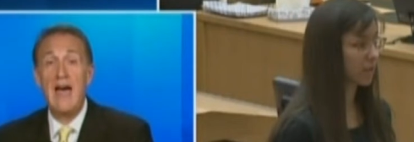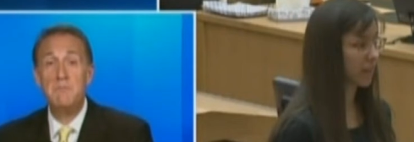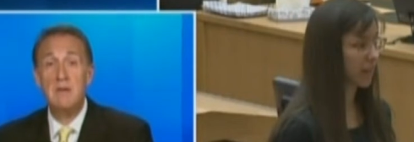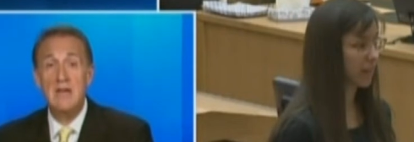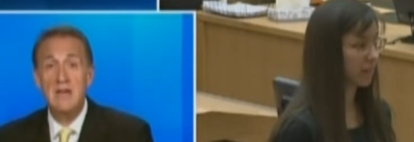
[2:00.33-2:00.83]

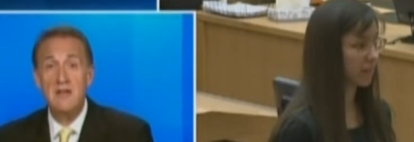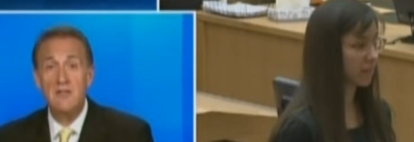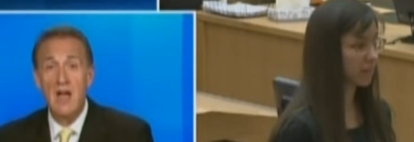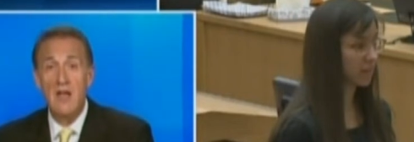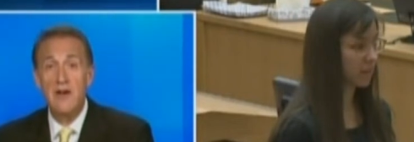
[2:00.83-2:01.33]
Speaker 1: That
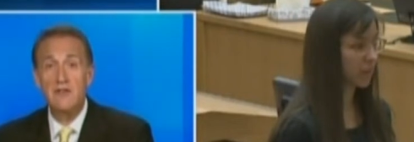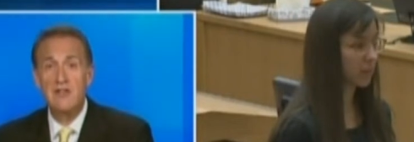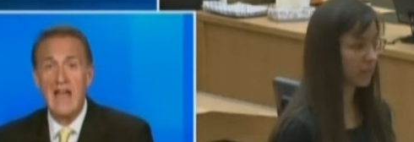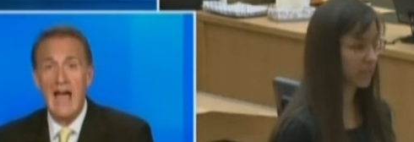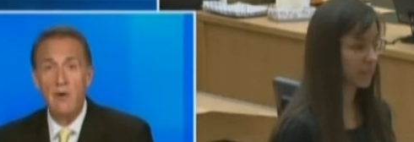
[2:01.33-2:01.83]
means
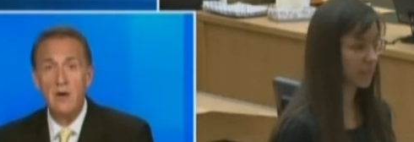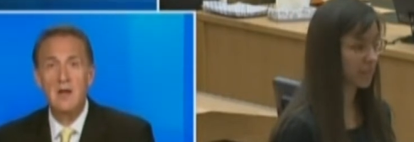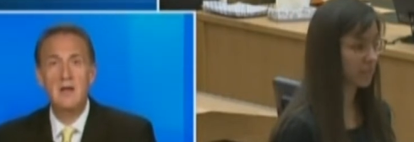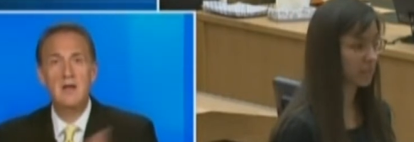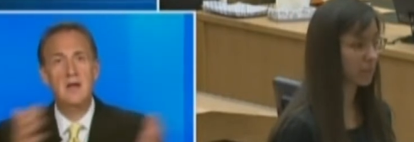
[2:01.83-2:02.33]
there's doubt
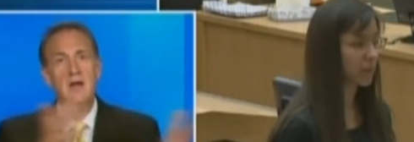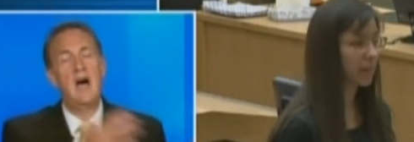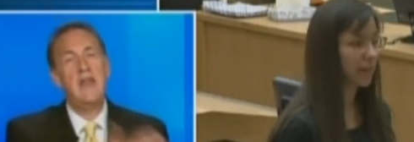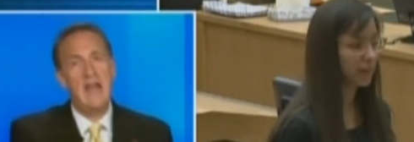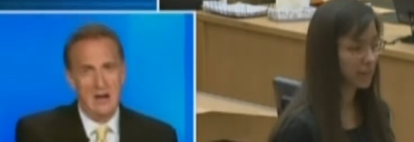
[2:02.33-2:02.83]

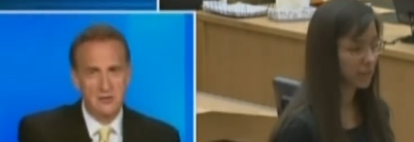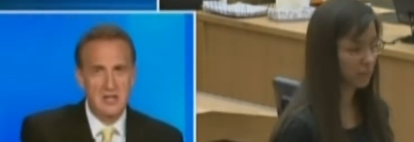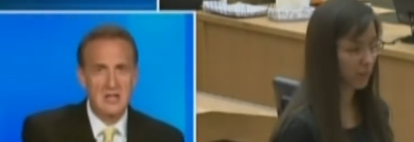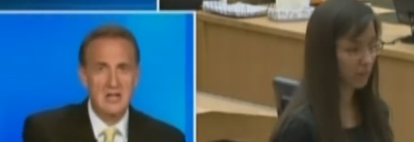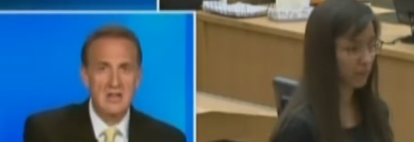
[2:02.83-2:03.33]
on how
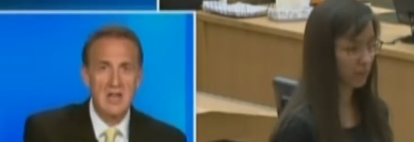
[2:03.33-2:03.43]
she did